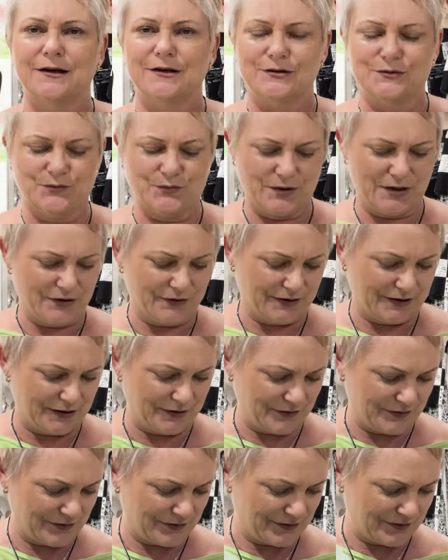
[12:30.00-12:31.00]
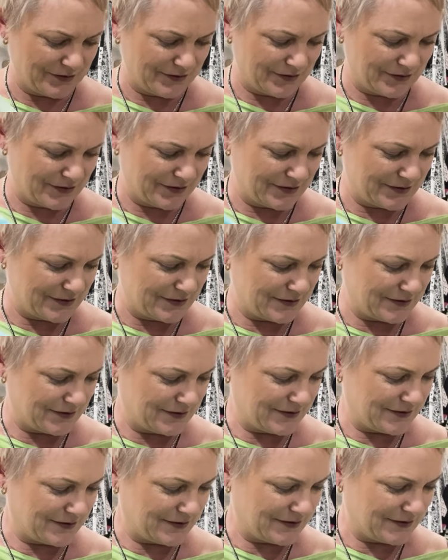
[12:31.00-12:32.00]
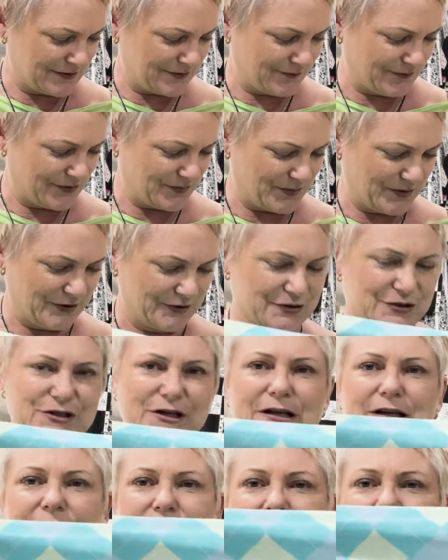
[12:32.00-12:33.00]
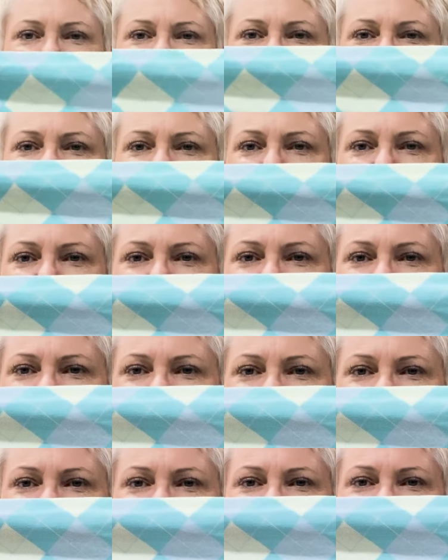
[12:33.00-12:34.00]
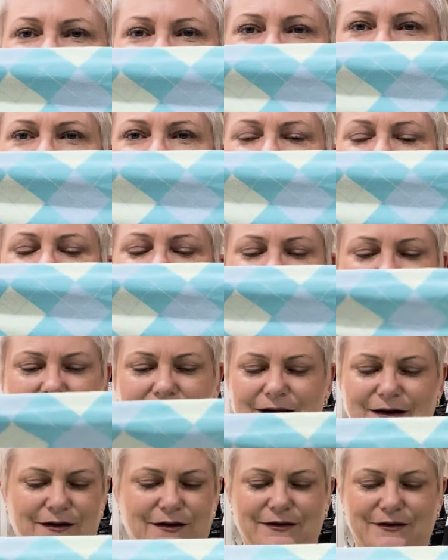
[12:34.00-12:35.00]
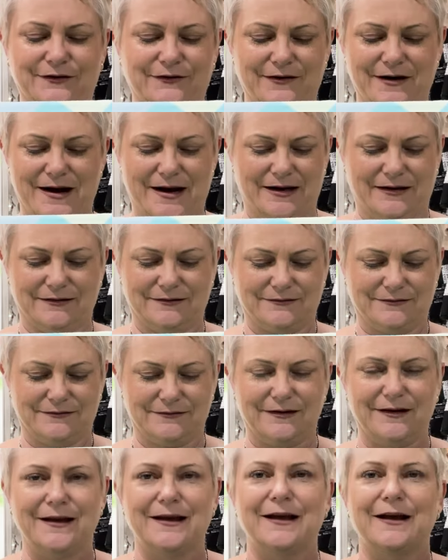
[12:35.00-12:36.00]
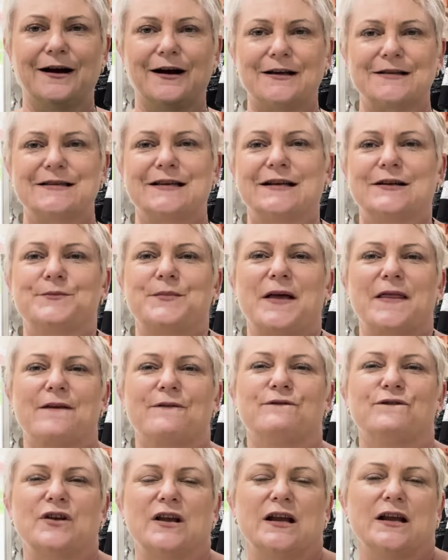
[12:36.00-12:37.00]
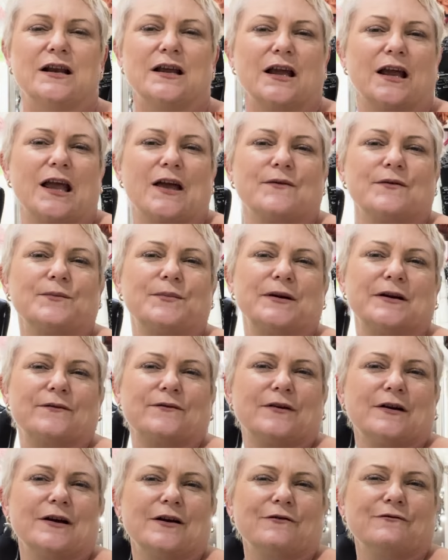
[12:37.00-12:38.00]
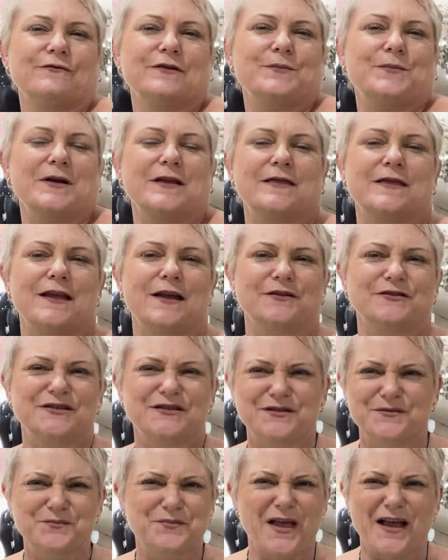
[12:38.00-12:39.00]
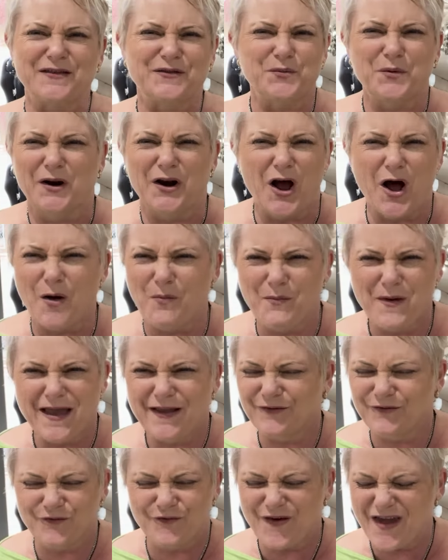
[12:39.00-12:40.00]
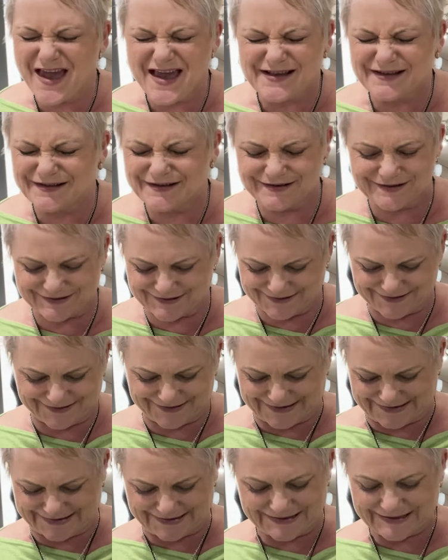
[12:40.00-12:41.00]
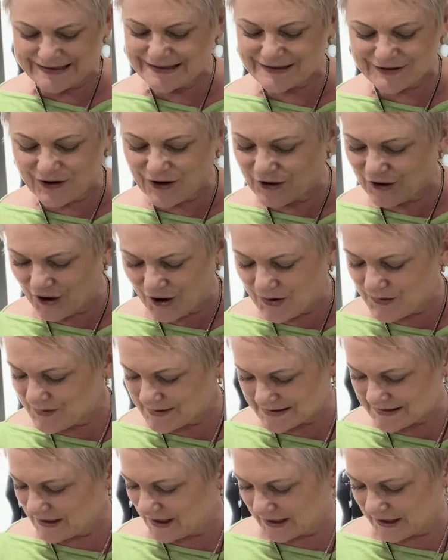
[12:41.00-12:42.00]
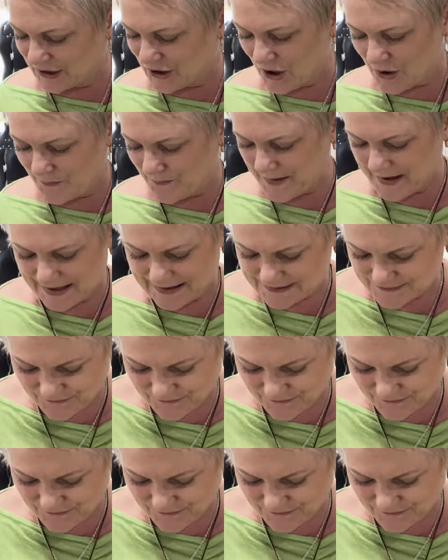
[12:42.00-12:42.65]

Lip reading: wearing with a pair of jeans? I think it looked great. I said about the V-neck, have a bit of ribbing there. And she said, that's what old men's vests. And I said, yes, I know it's like an old man's